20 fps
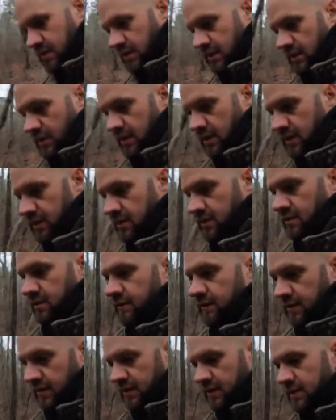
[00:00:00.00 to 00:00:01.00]
Ease
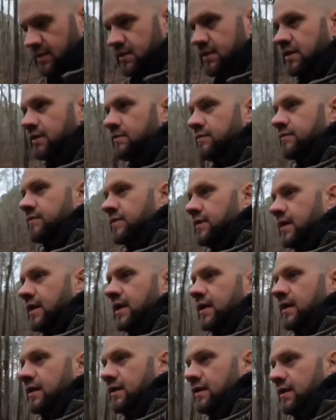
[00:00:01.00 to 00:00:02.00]
over here and see if we
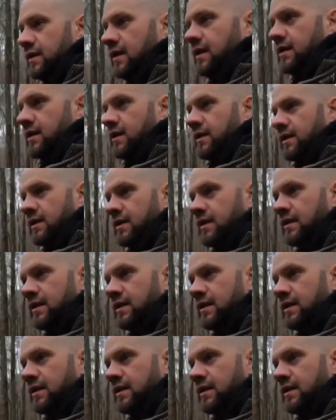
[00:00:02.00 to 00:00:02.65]
got anything.